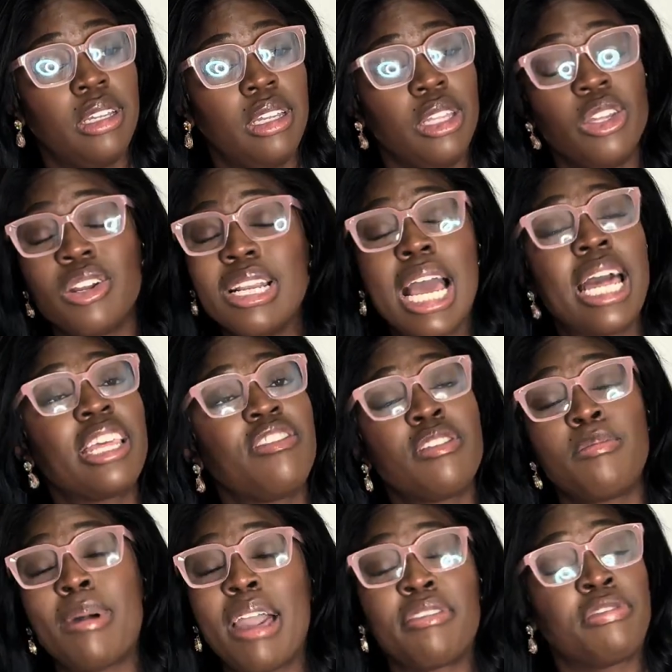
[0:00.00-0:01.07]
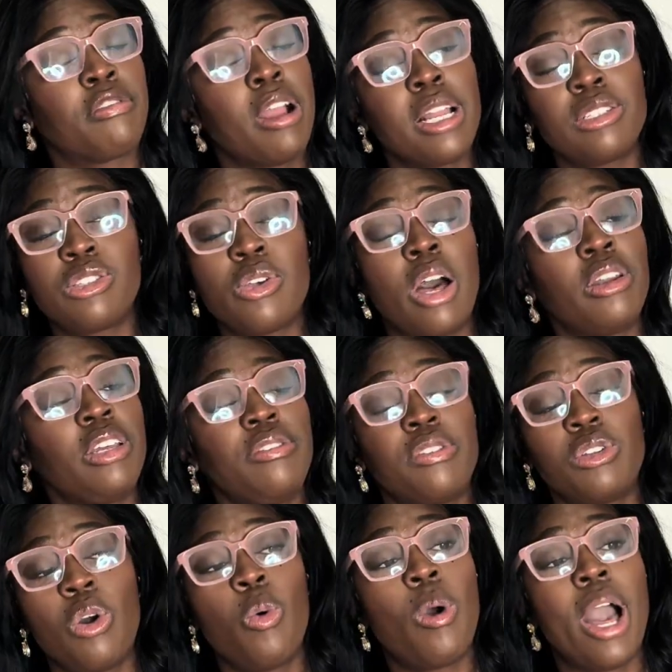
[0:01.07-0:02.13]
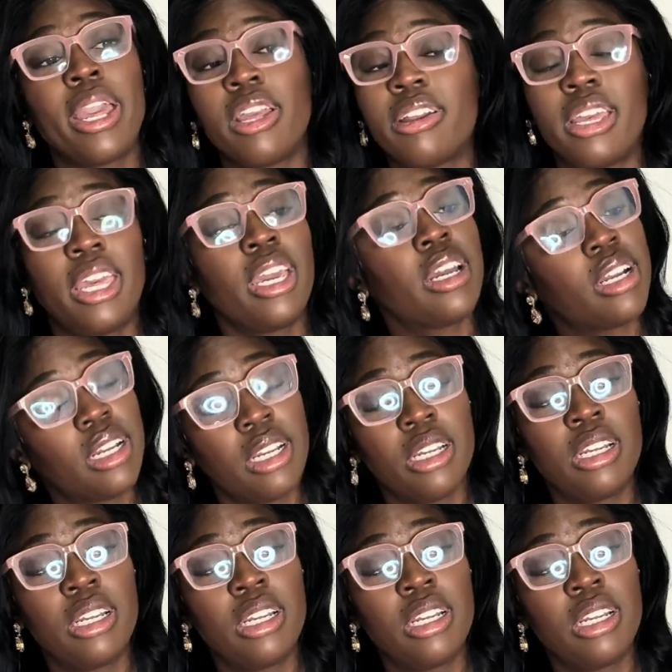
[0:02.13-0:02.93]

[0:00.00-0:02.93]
You're not even my friend, so I don't even know why you're here.